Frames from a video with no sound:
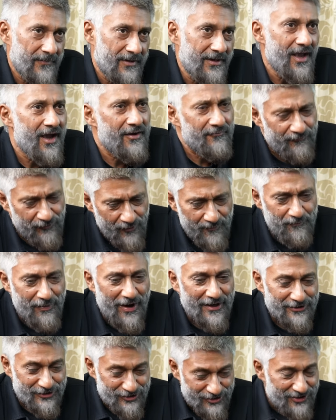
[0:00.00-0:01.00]
Yeah, from yeah.
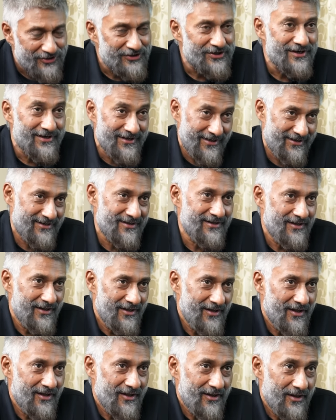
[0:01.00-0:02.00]
partition till date. To,
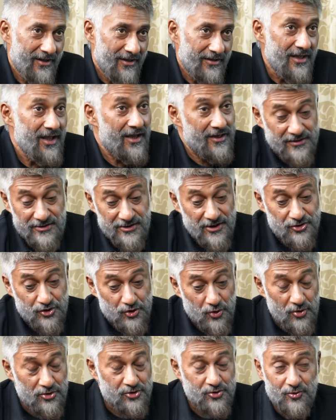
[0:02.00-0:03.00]
oh, okay. Yeah, it's, it
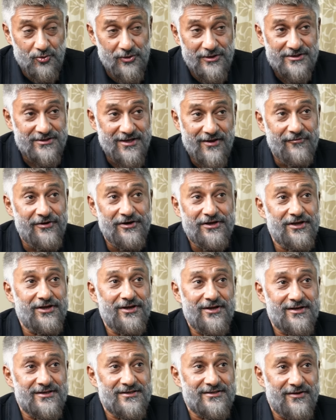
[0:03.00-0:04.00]
shows you in 70
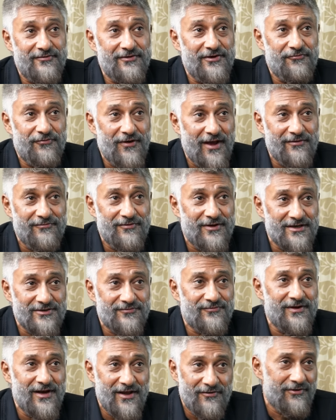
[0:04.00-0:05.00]
years, 75
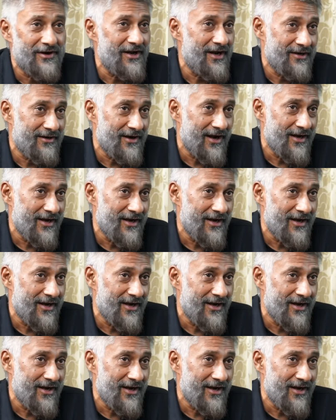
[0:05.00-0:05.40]
years, we never had